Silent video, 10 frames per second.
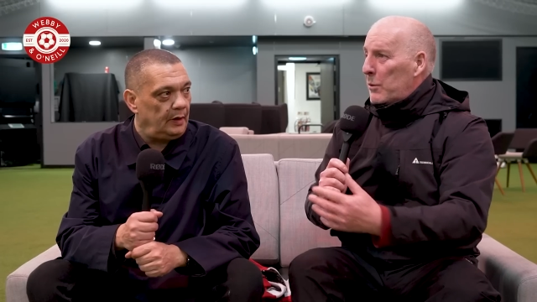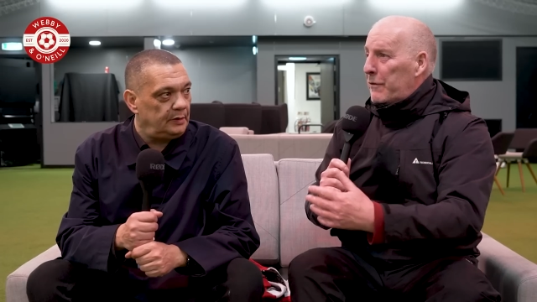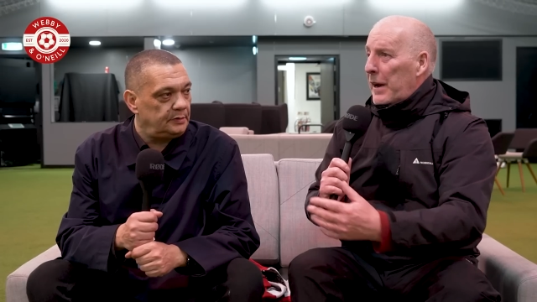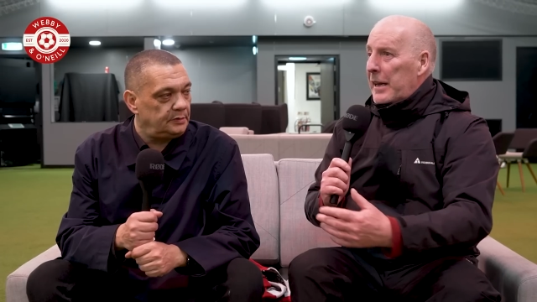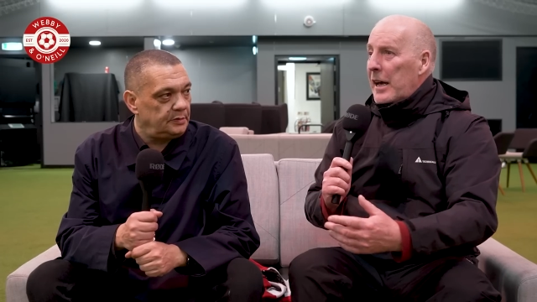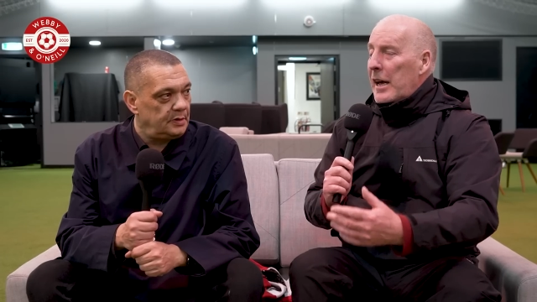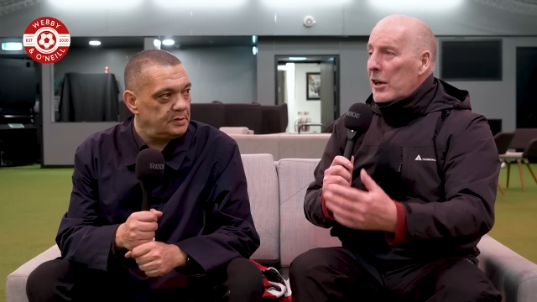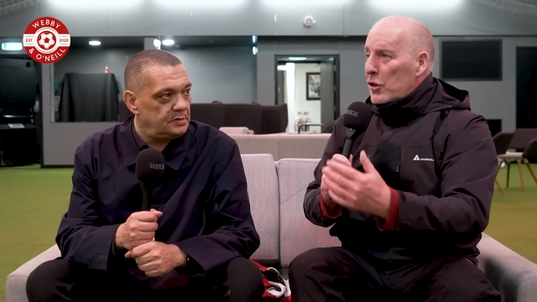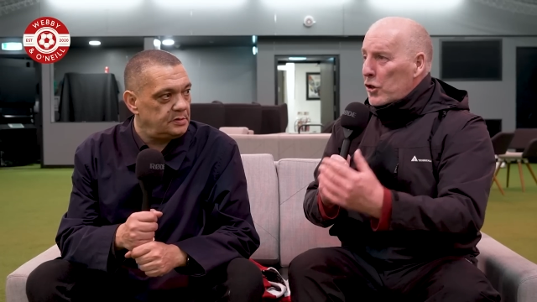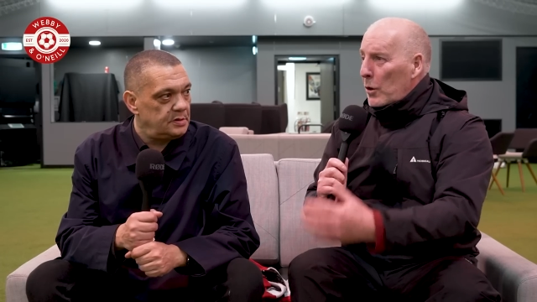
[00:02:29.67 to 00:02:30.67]
Speaker 1: with Fred.
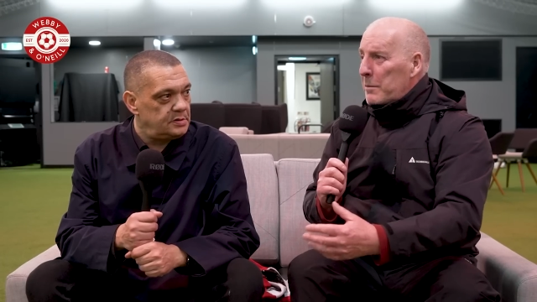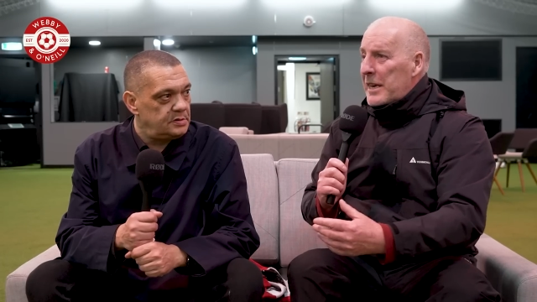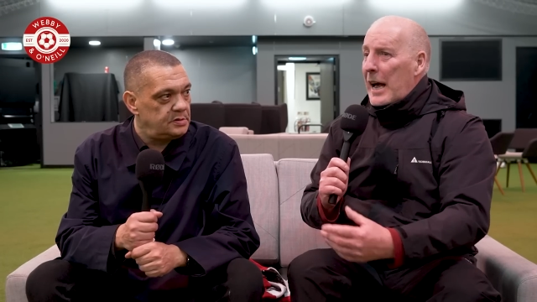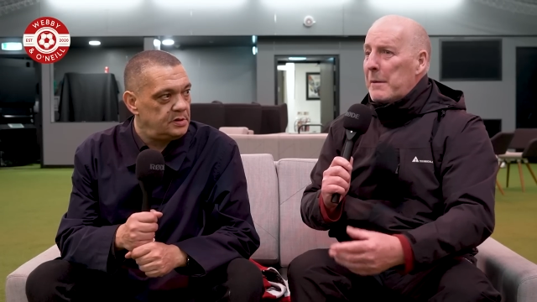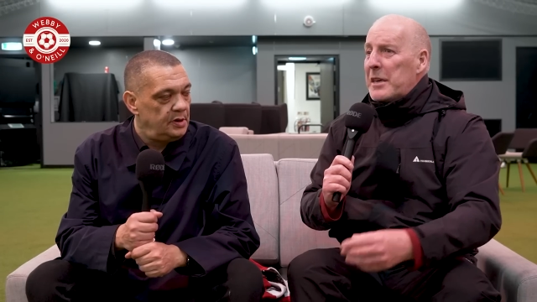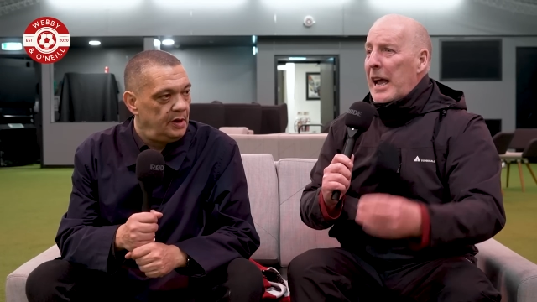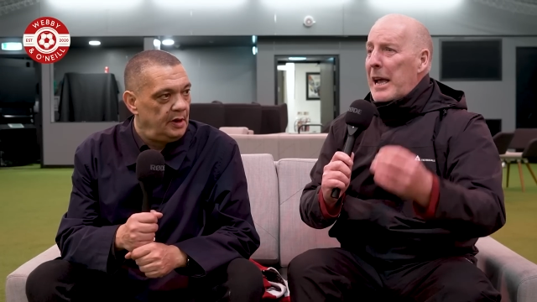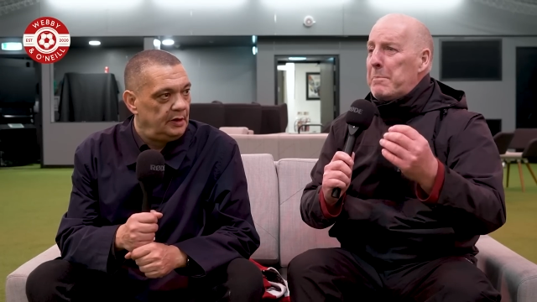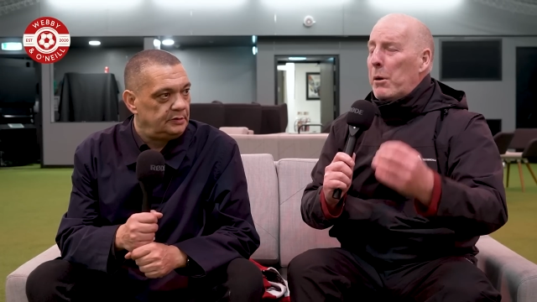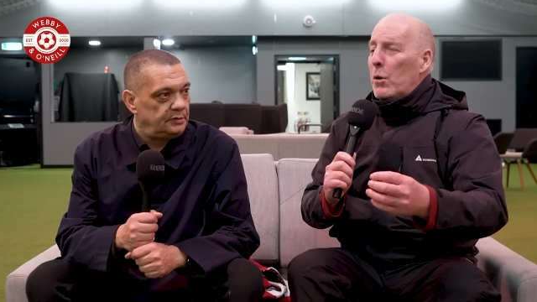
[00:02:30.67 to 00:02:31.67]
Sometimes
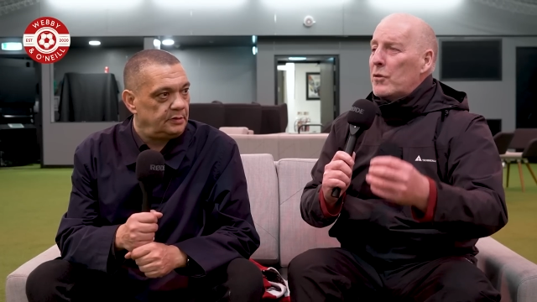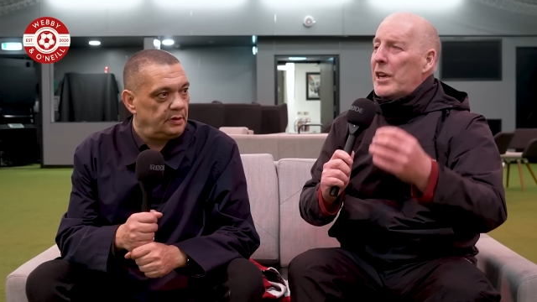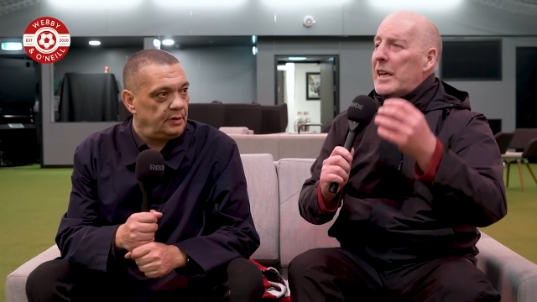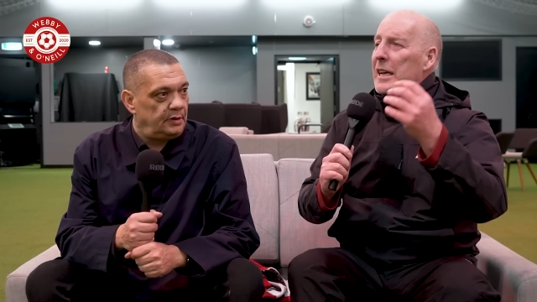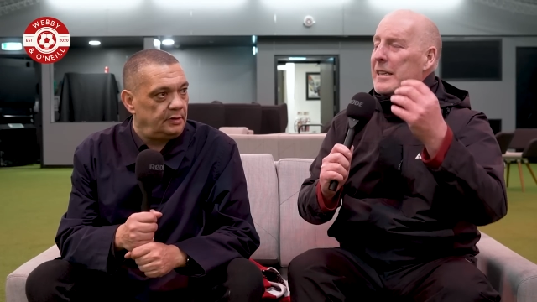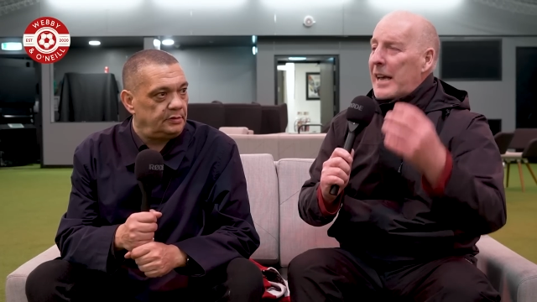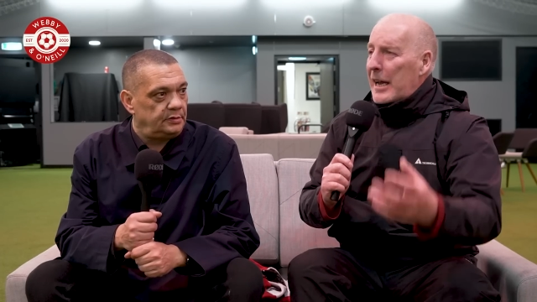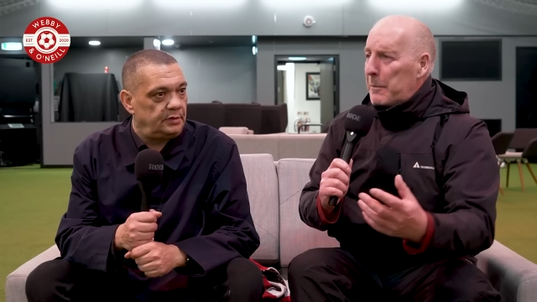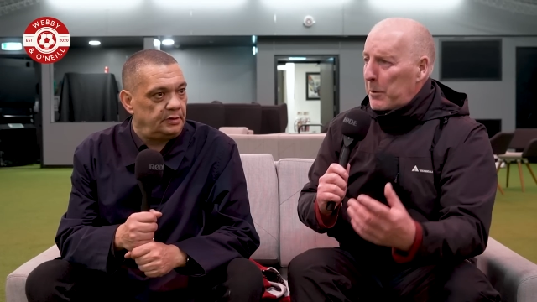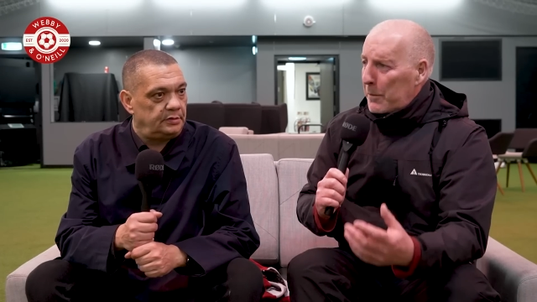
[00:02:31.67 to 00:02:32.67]
he puts in a
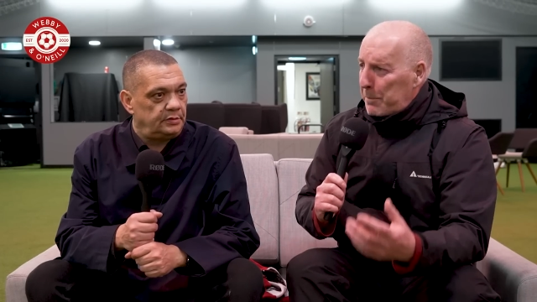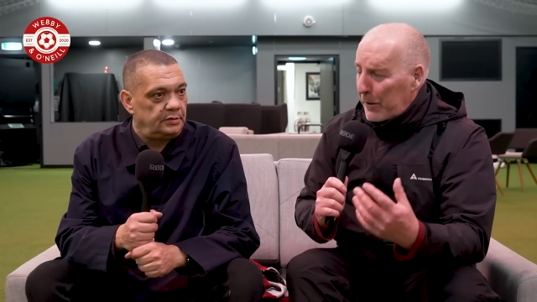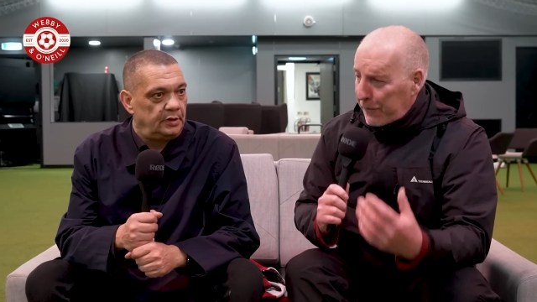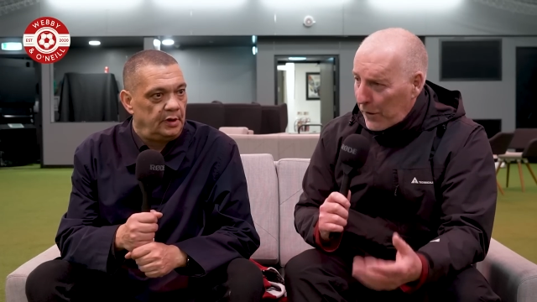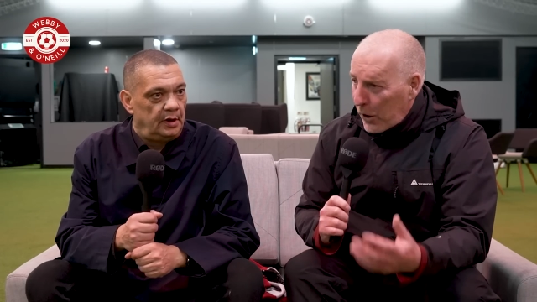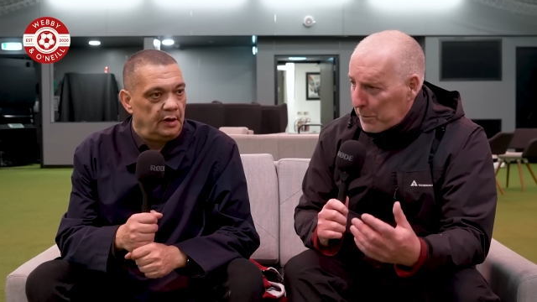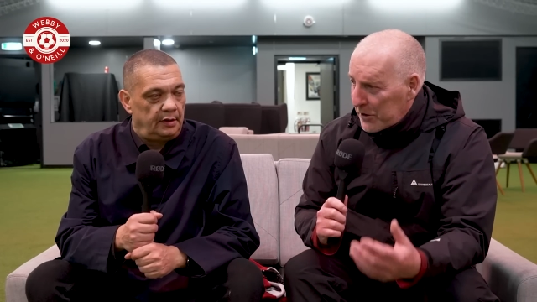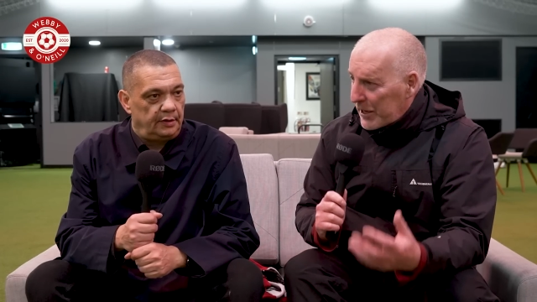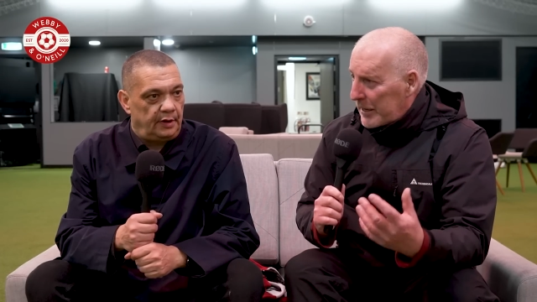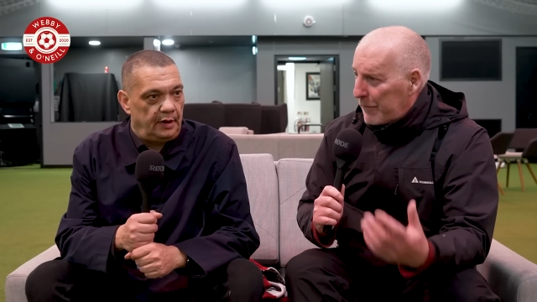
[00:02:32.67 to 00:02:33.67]
terrible
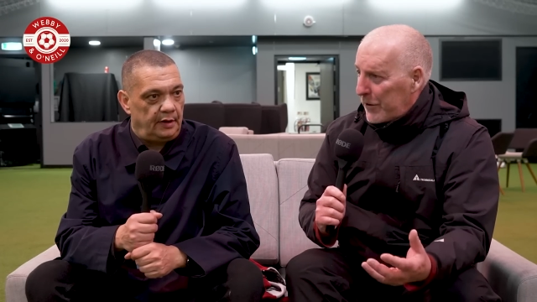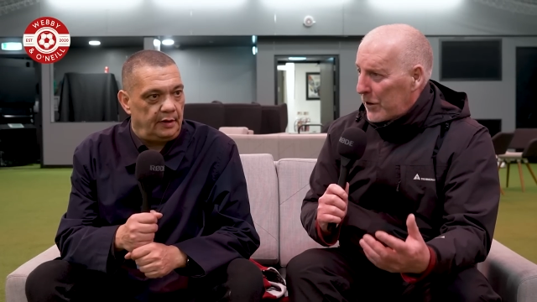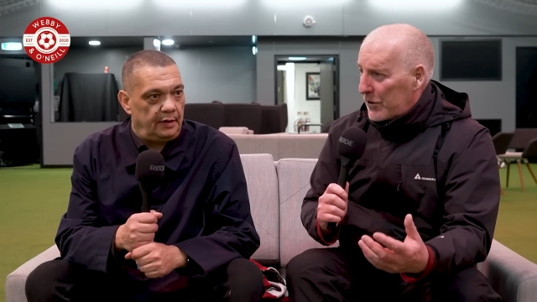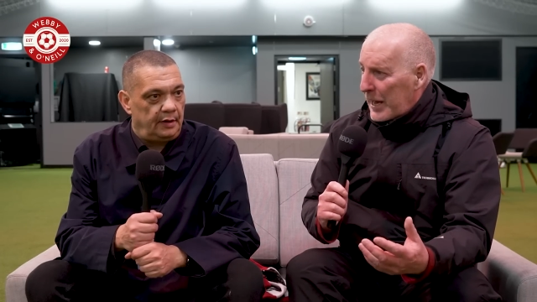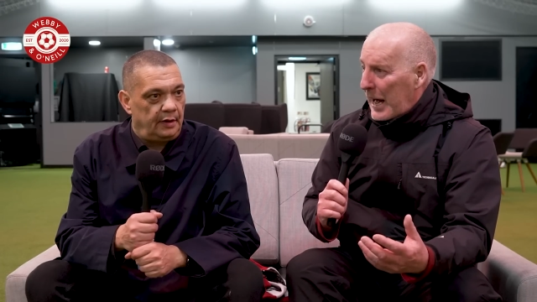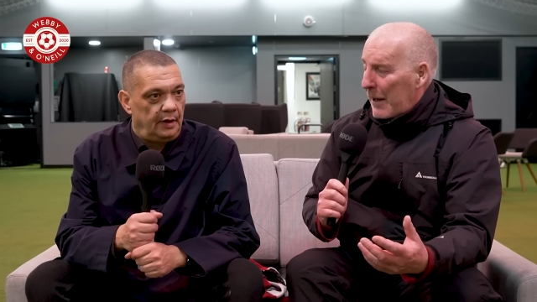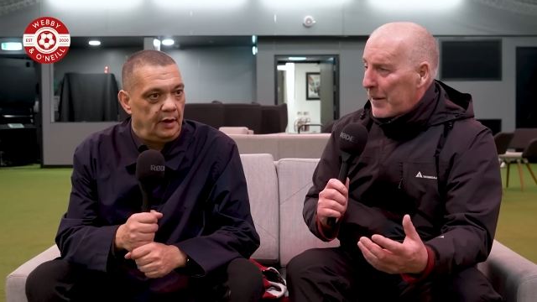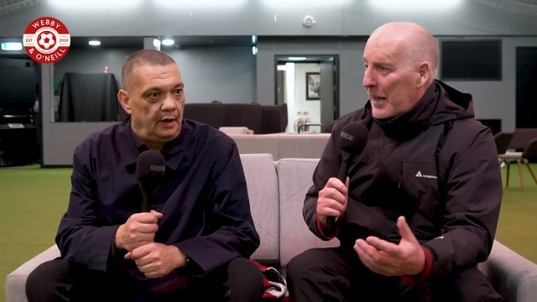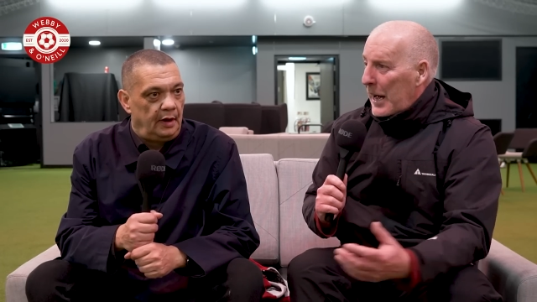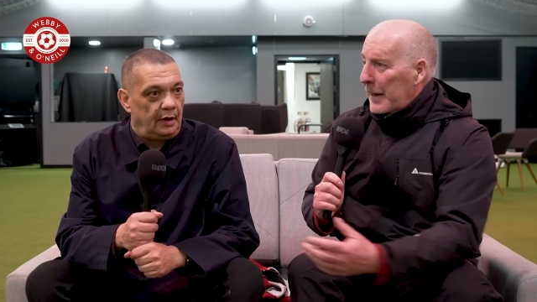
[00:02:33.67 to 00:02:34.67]
performance in yeah. the first half,
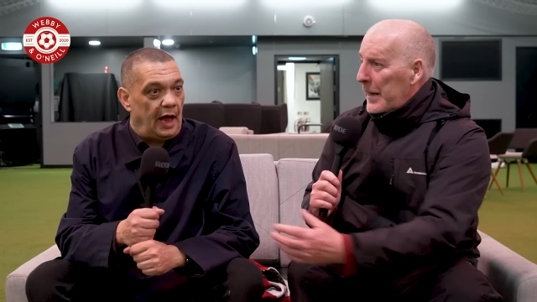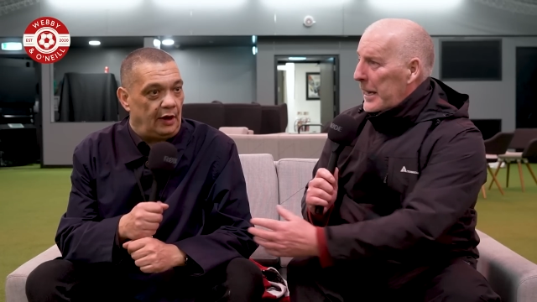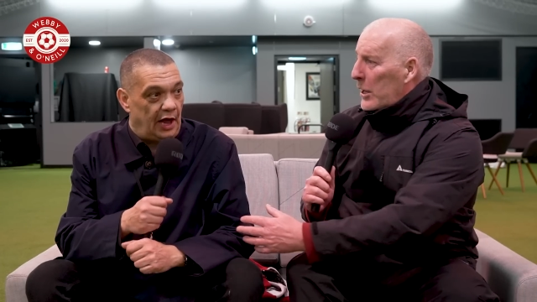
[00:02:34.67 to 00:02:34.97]
and like then he